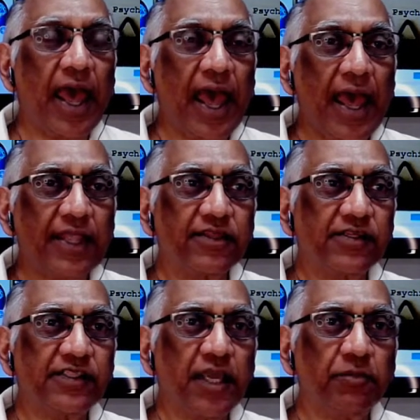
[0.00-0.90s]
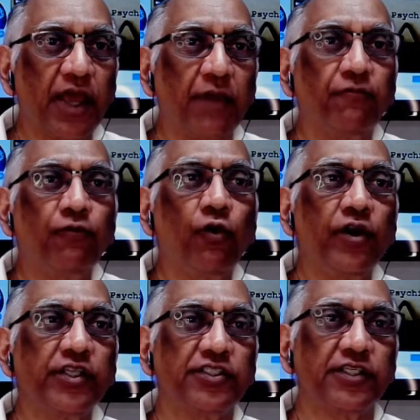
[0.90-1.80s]
At the same time, for
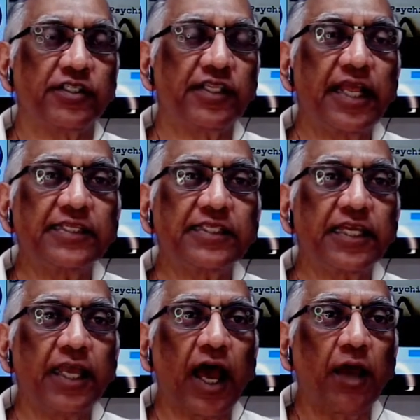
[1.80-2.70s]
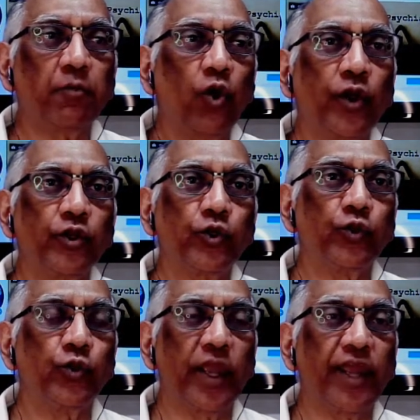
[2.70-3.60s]
instance, let's say I'm going
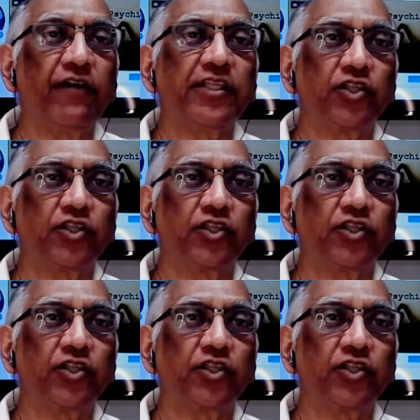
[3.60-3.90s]
to a Red